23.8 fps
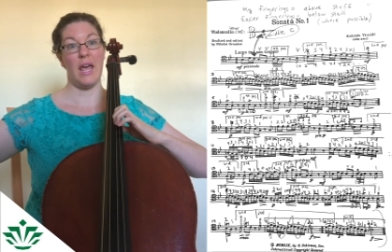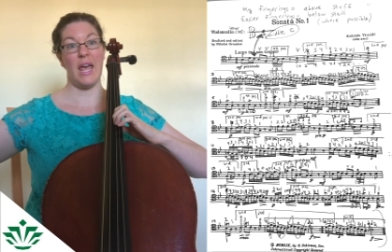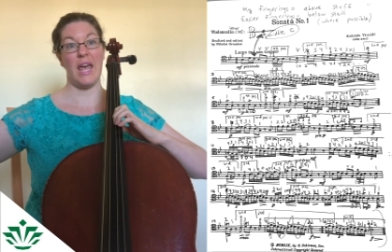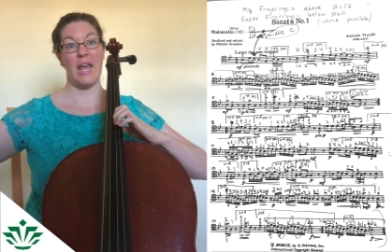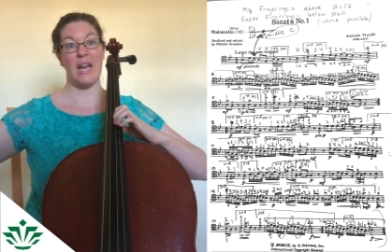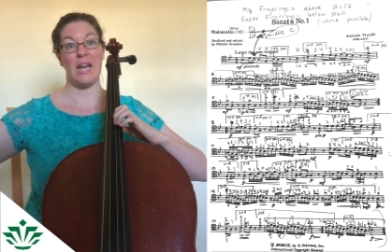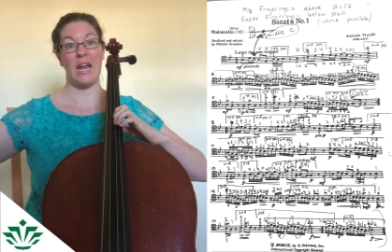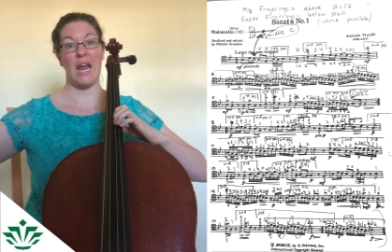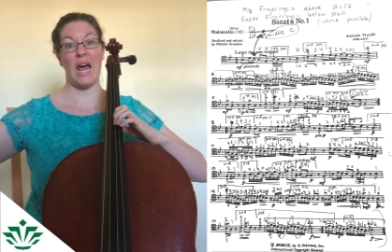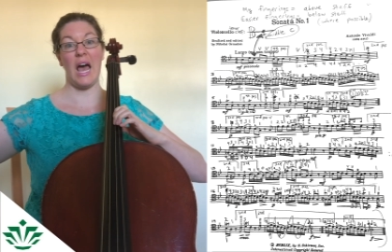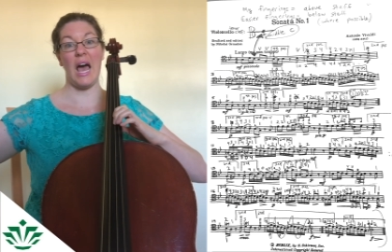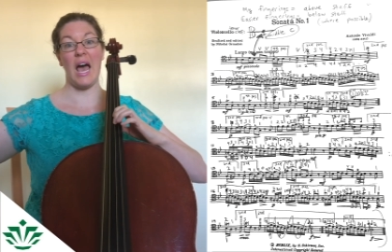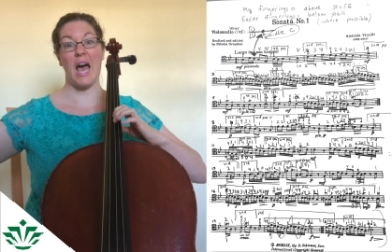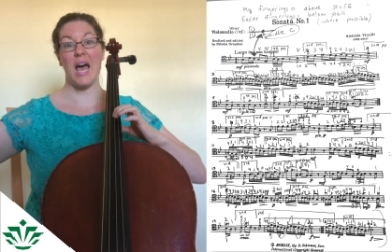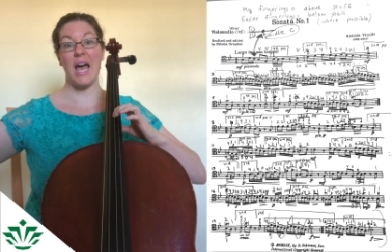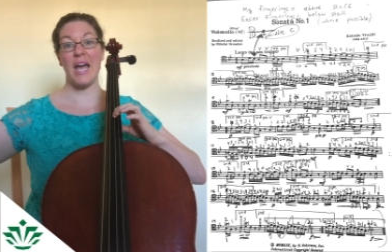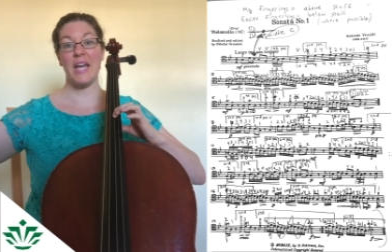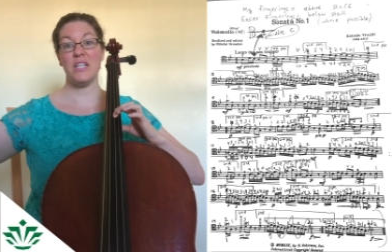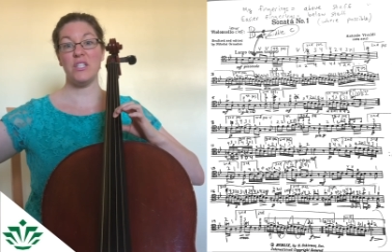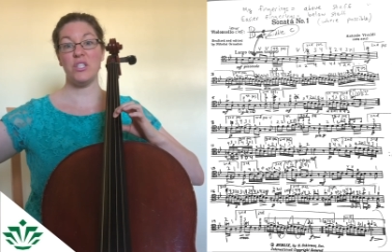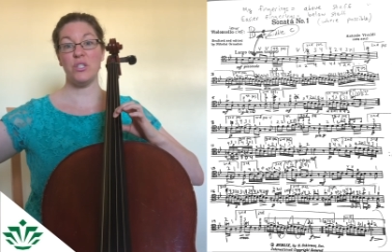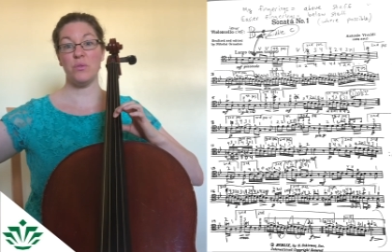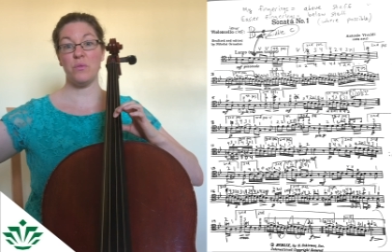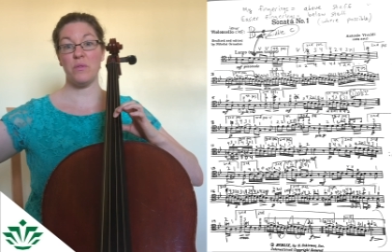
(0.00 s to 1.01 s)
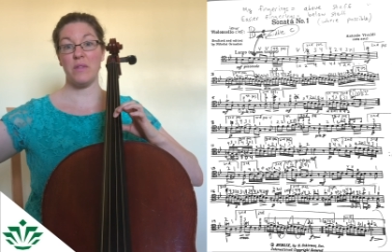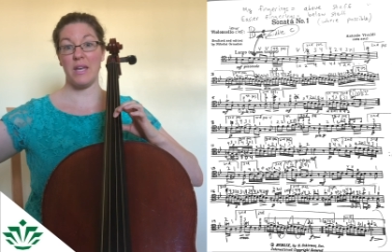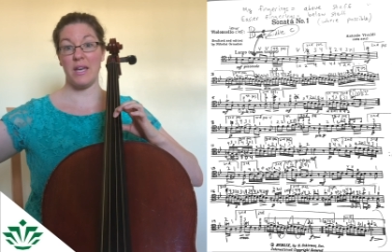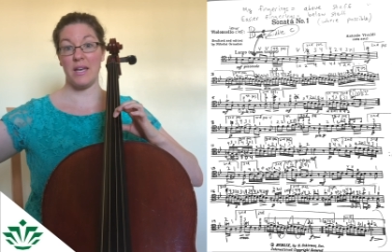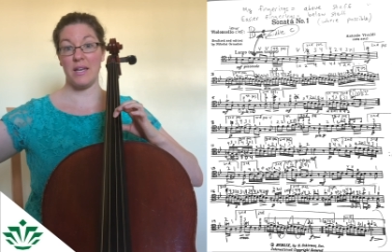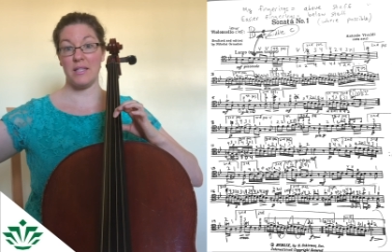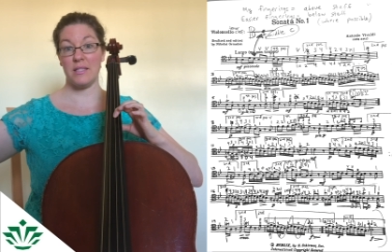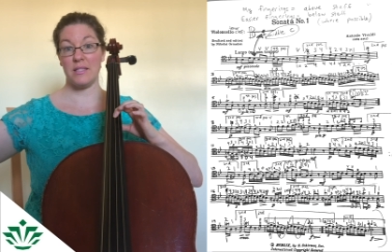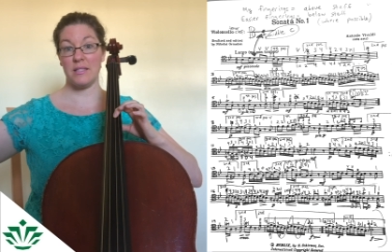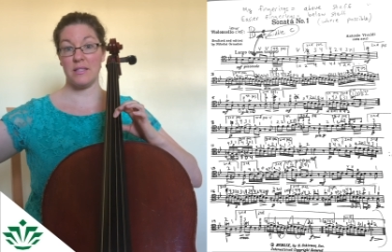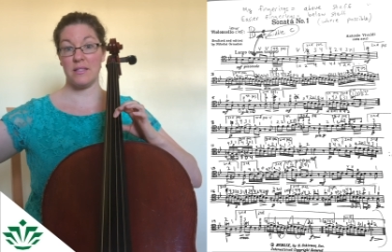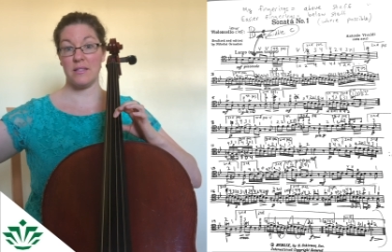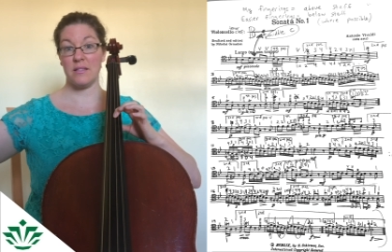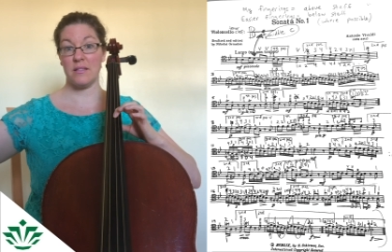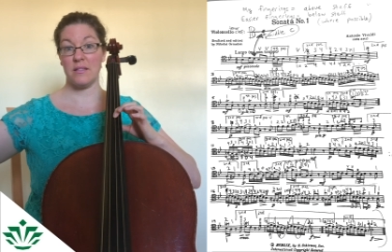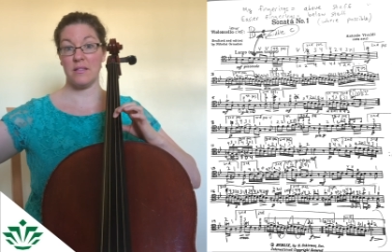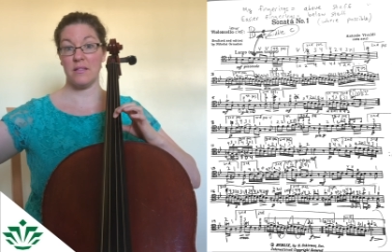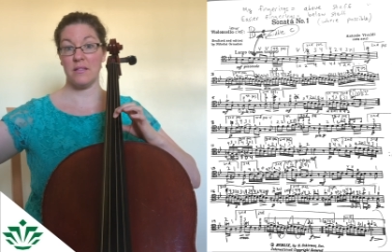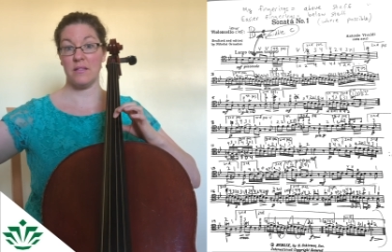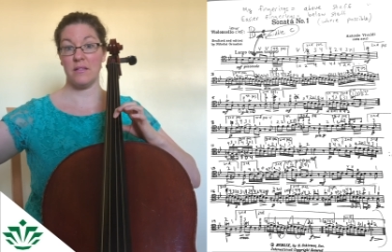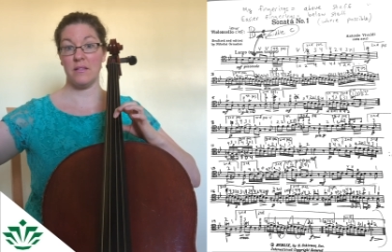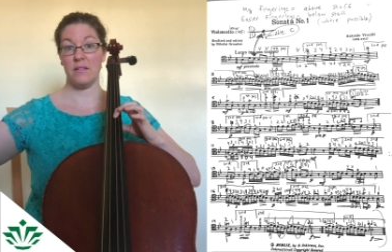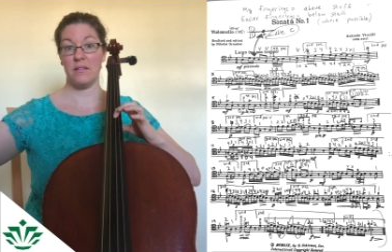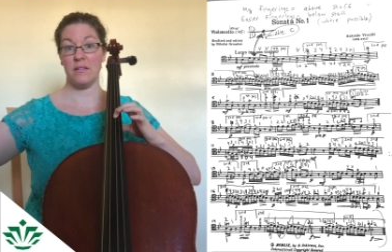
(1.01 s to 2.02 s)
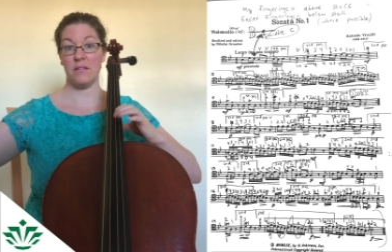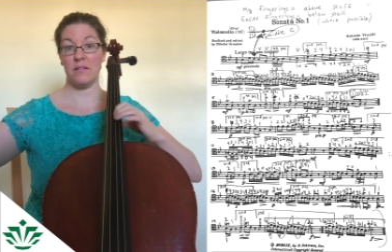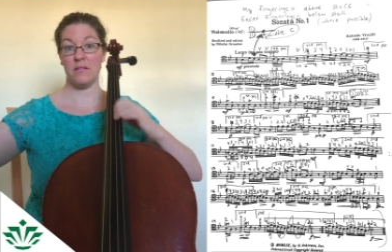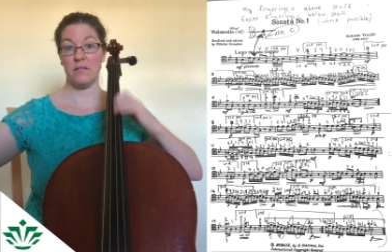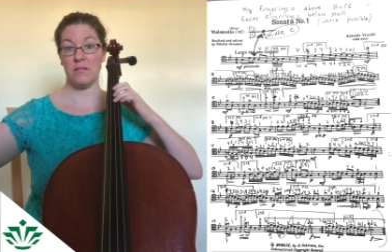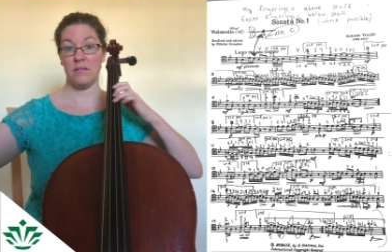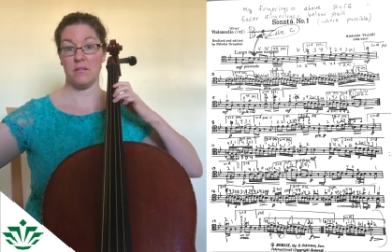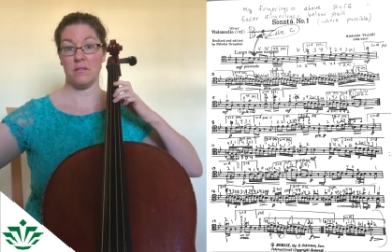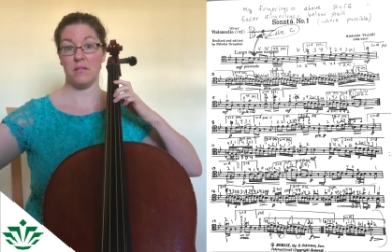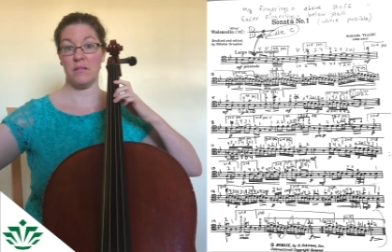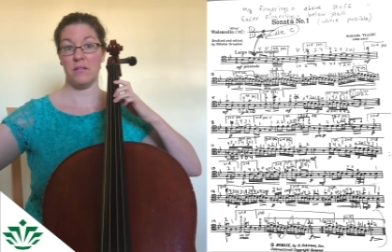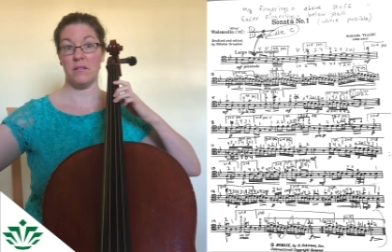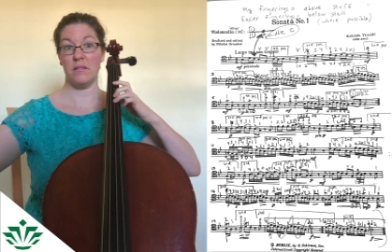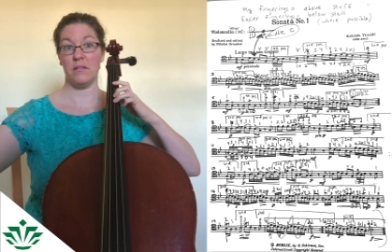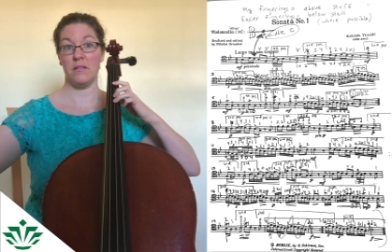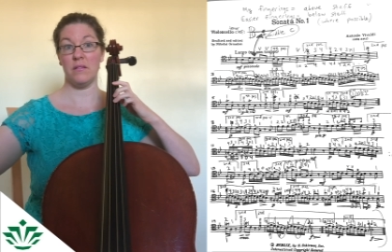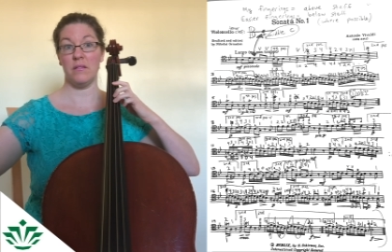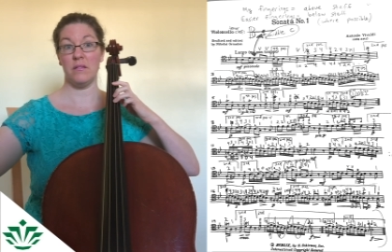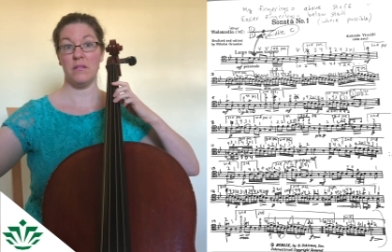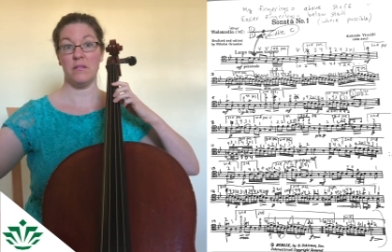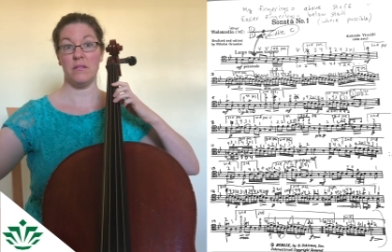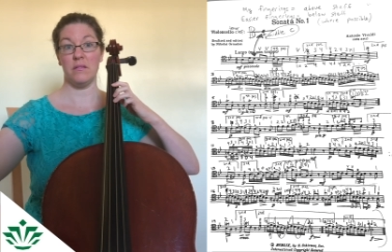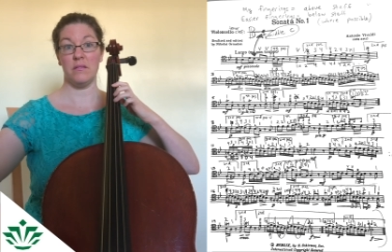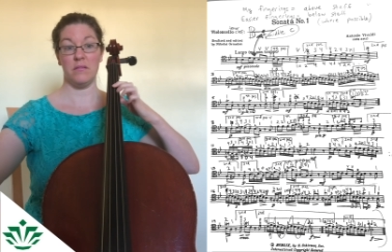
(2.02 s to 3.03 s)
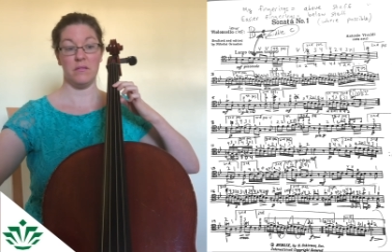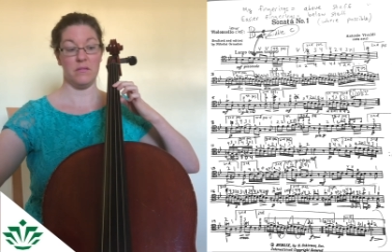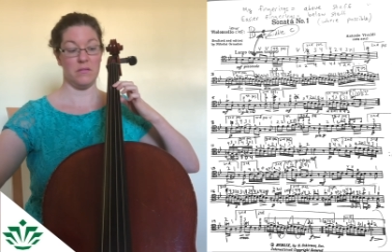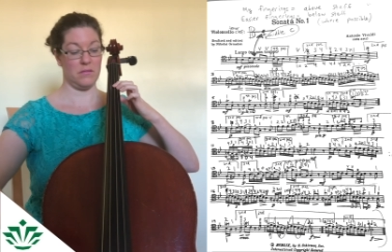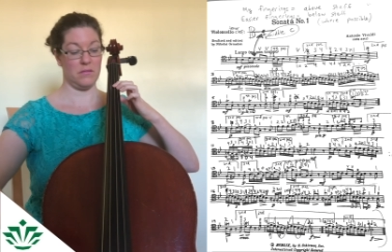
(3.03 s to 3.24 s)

And I do this but